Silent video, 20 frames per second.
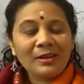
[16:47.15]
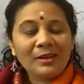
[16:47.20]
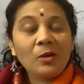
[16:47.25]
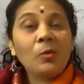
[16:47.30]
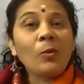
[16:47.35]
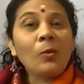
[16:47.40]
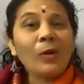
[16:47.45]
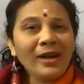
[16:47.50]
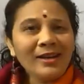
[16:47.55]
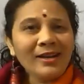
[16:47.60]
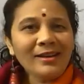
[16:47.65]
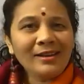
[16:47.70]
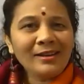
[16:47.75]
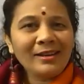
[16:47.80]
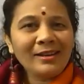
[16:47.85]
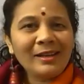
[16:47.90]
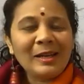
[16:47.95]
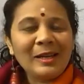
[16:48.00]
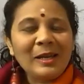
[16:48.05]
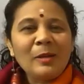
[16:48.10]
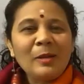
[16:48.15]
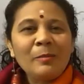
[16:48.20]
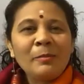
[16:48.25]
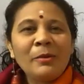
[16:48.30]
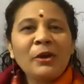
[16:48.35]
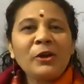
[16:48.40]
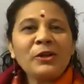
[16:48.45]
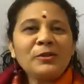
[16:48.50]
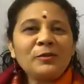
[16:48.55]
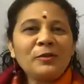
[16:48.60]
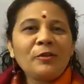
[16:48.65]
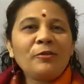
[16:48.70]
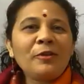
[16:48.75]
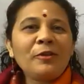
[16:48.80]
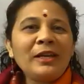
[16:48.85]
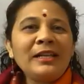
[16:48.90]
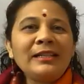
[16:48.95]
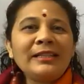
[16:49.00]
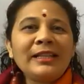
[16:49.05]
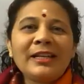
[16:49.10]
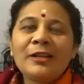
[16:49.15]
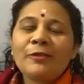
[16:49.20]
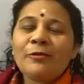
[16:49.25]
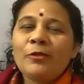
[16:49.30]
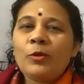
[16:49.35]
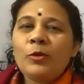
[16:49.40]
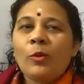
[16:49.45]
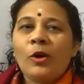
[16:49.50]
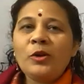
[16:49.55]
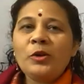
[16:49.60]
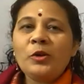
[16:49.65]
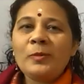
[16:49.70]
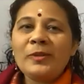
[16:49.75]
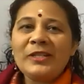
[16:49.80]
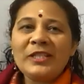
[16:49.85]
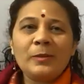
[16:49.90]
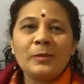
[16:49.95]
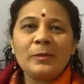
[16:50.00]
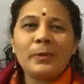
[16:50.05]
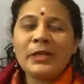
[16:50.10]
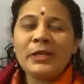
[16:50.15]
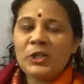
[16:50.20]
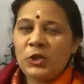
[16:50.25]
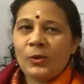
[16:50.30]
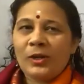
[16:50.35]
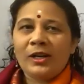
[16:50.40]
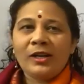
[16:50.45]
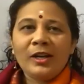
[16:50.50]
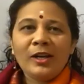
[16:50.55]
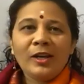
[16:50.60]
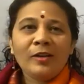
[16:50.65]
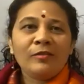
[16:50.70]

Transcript: Why? Because we feel that if you want to be spiritual,